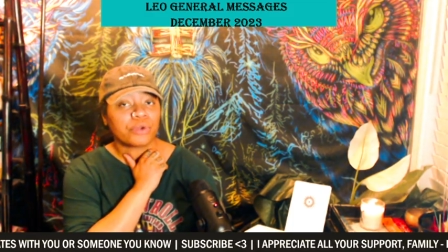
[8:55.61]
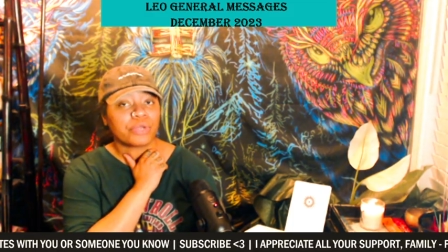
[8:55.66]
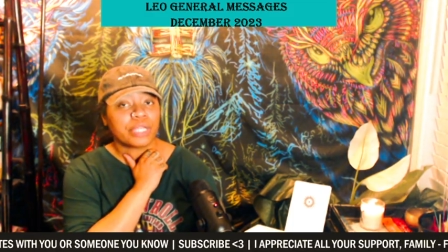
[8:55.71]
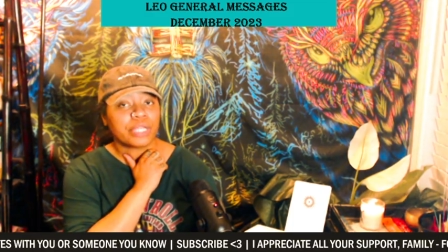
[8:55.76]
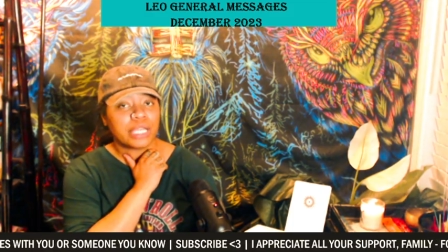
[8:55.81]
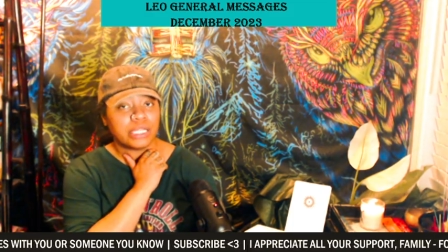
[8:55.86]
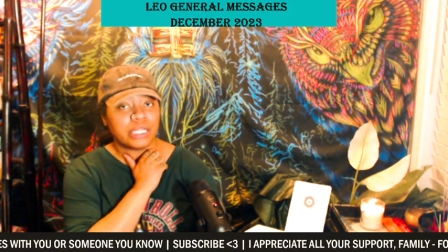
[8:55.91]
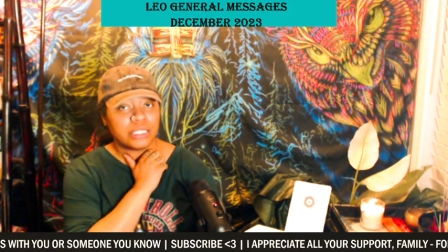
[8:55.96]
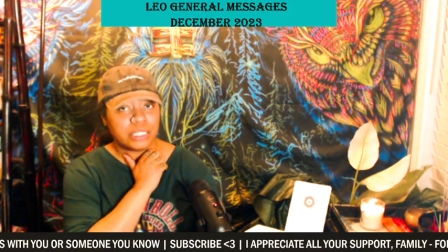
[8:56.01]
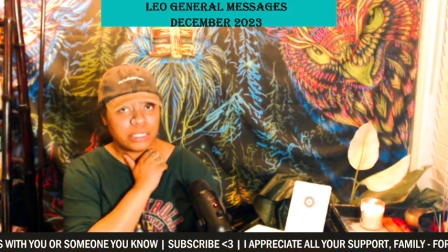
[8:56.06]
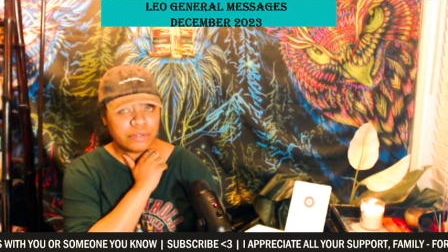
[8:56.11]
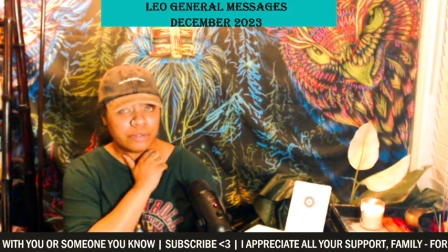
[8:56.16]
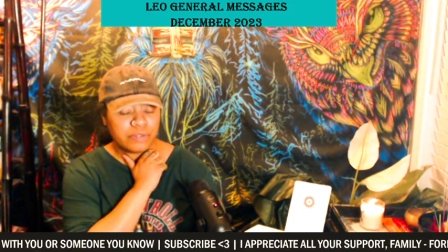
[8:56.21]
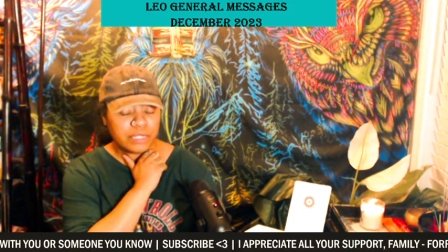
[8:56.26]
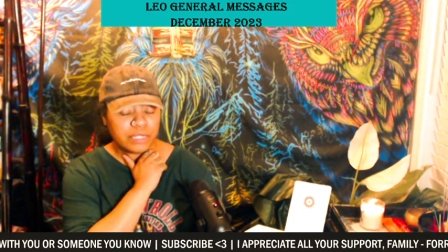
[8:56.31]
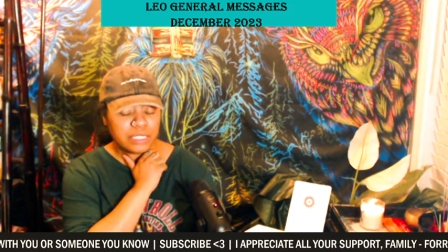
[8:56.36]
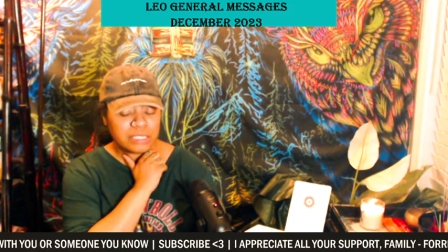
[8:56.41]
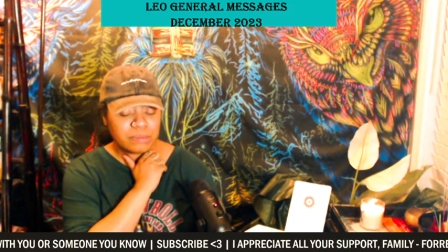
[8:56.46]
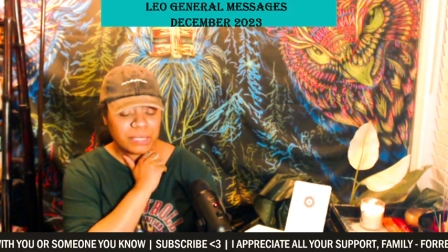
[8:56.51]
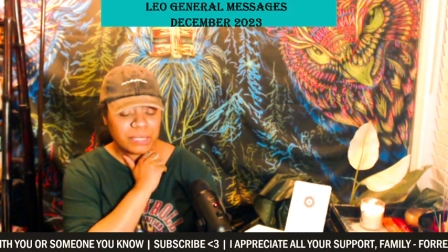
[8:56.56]

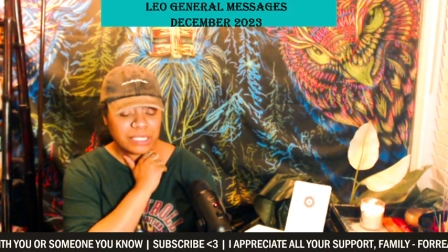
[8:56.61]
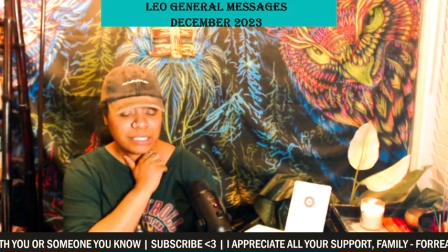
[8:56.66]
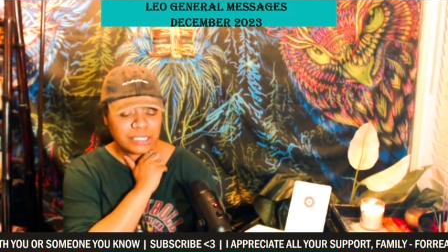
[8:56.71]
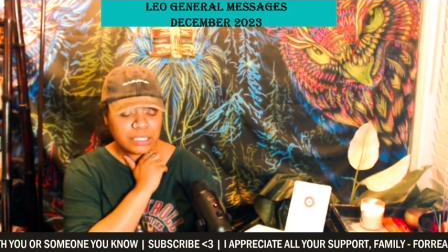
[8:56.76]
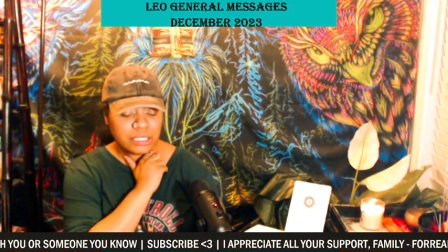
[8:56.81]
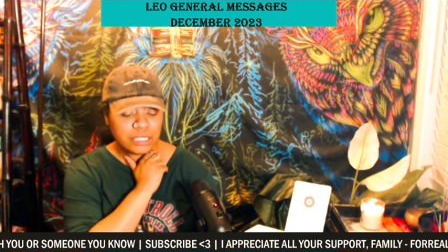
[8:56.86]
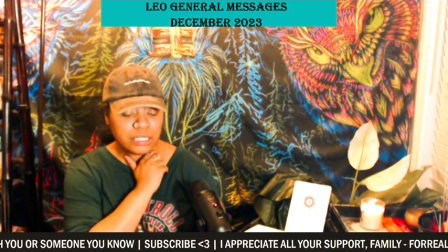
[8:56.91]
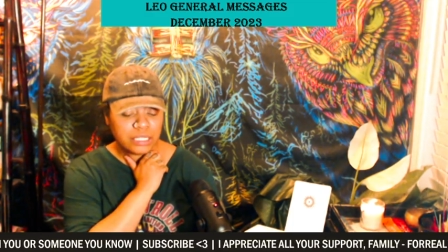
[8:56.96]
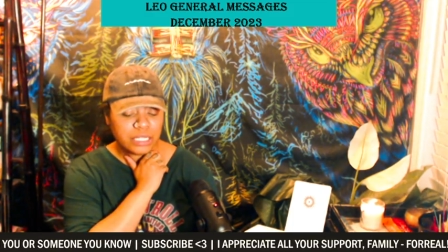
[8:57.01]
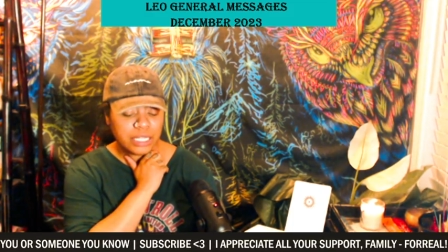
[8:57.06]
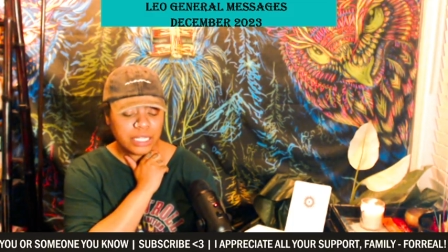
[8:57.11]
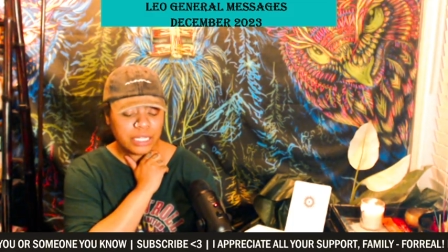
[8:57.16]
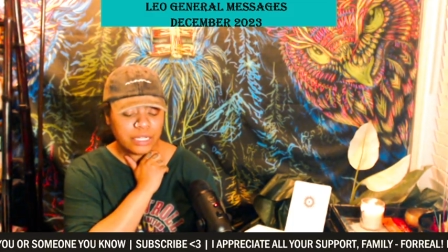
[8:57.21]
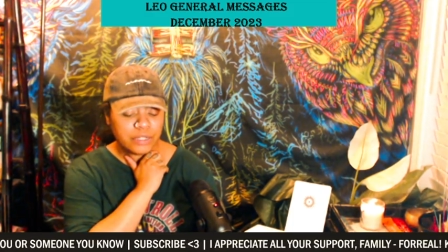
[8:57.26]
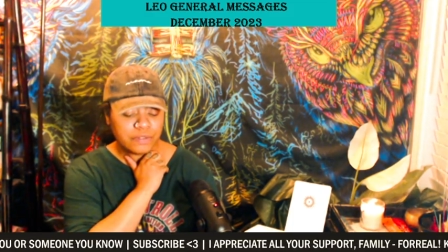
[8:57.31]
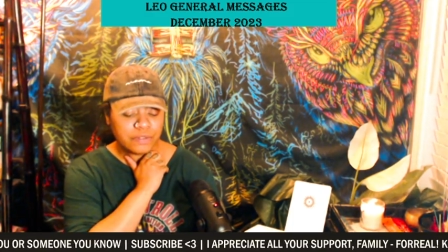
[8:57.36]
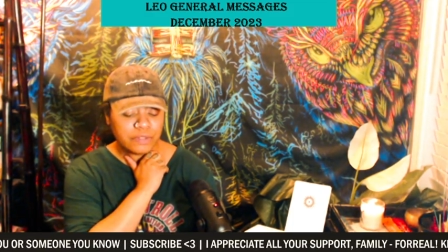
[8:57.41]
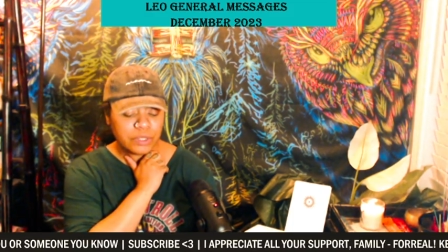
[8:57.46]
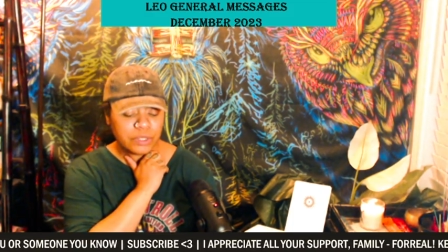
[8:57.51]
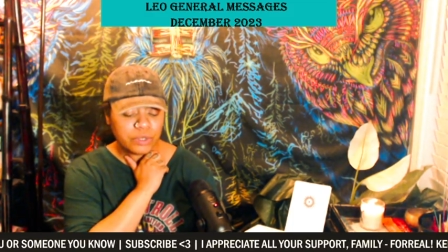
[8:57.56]
creativity especially
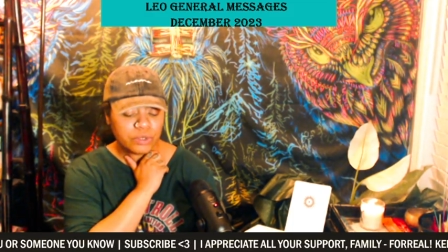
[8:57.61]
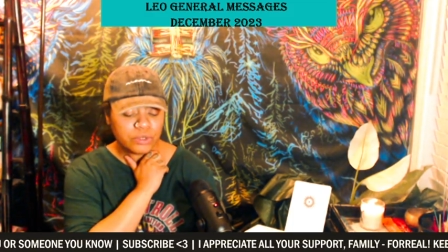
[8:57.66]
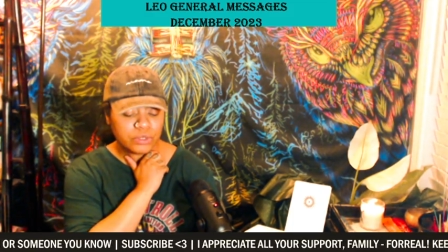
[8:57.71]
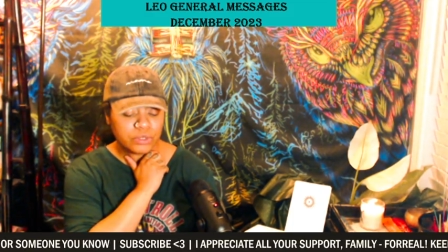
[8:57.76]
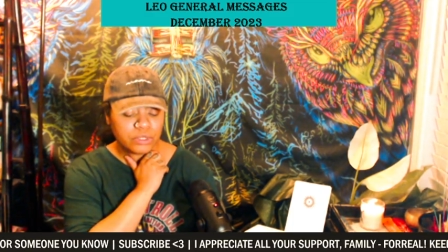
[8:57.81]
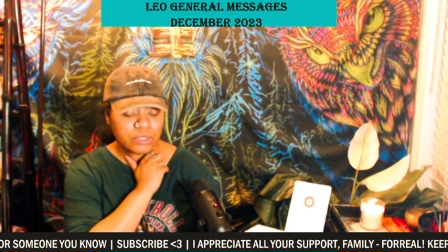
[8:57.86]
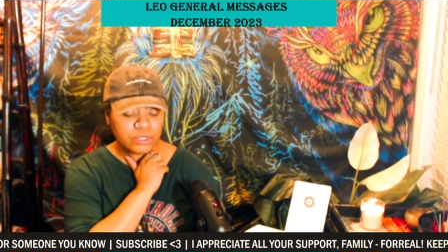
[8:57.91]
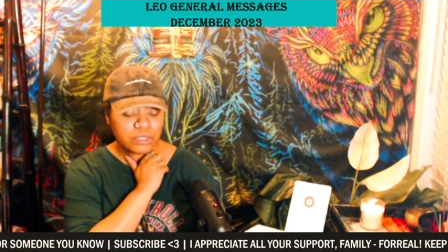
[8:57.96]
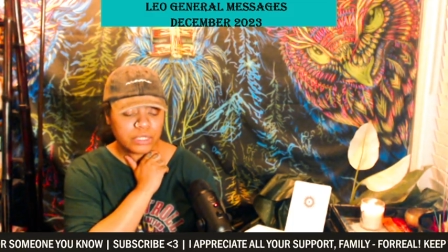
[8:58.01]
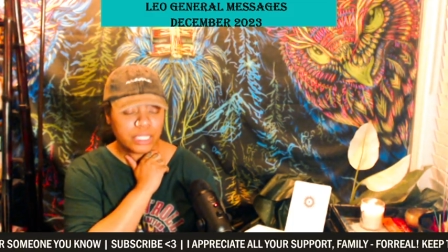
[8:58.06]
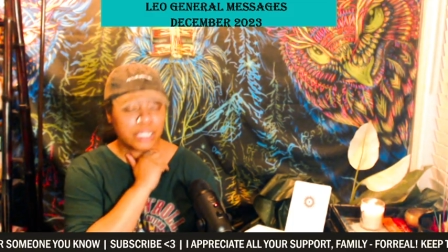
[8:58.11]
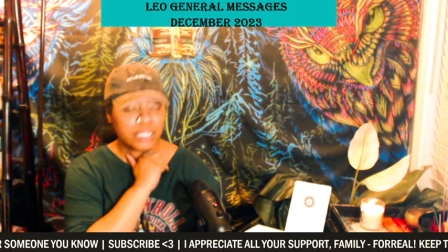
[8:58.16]
any of those